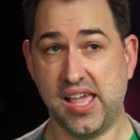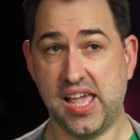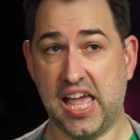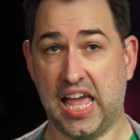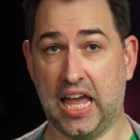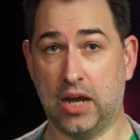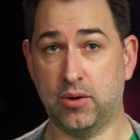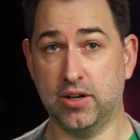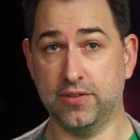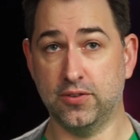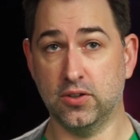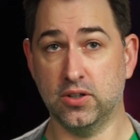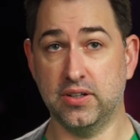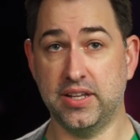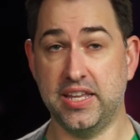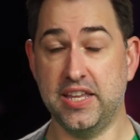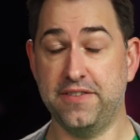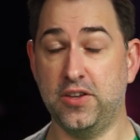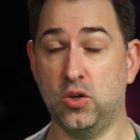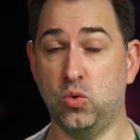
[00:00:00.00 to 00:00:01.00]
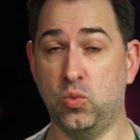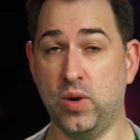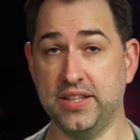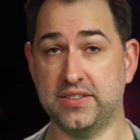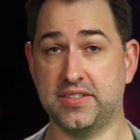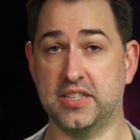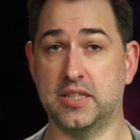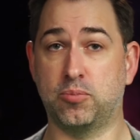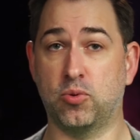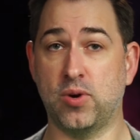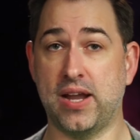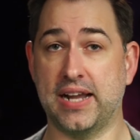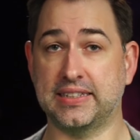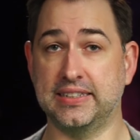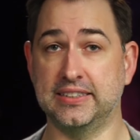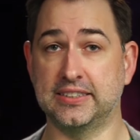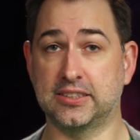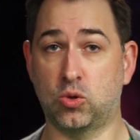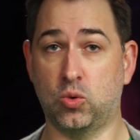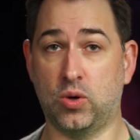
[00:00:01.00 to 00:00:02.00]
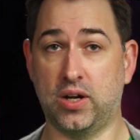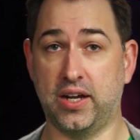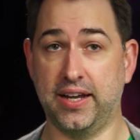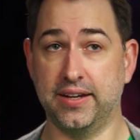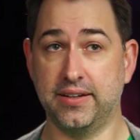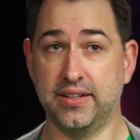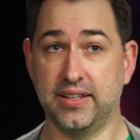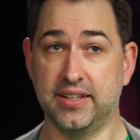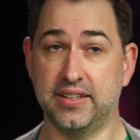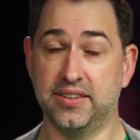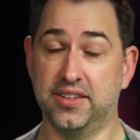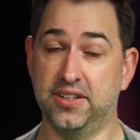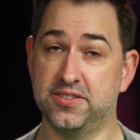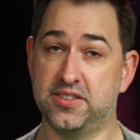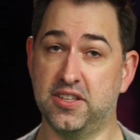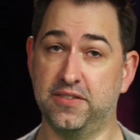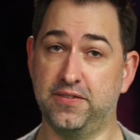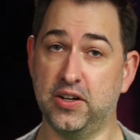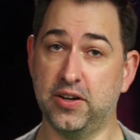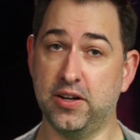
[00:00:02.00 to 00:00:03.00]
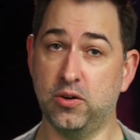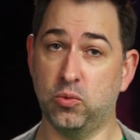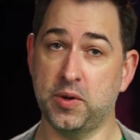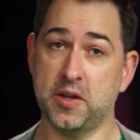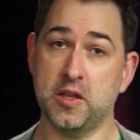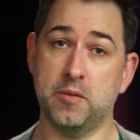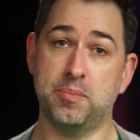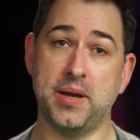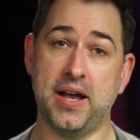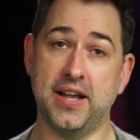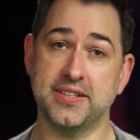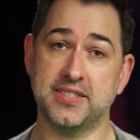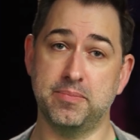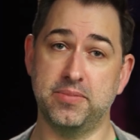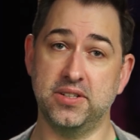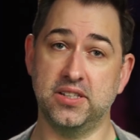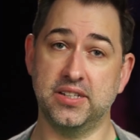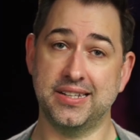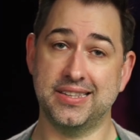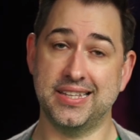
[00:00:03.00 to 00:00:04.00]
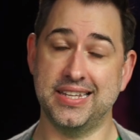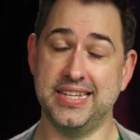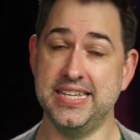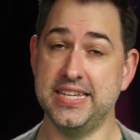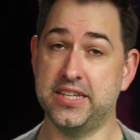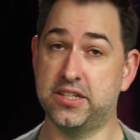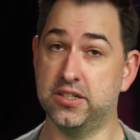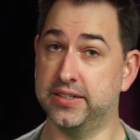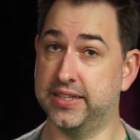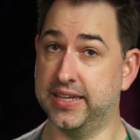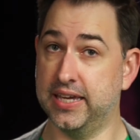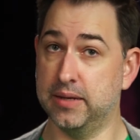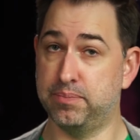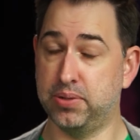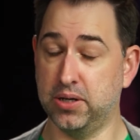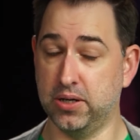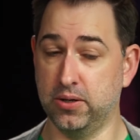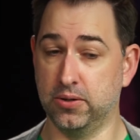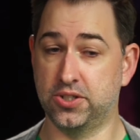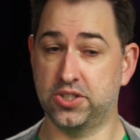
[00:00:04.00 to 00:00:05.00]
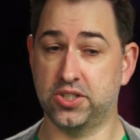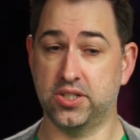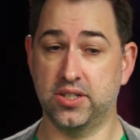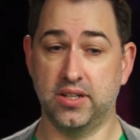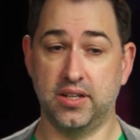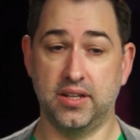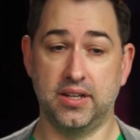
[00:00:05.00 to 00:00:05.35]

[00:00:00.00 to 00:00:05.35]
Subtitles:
However, if he went to the practice squad, there's the very real possibility that he could get poached.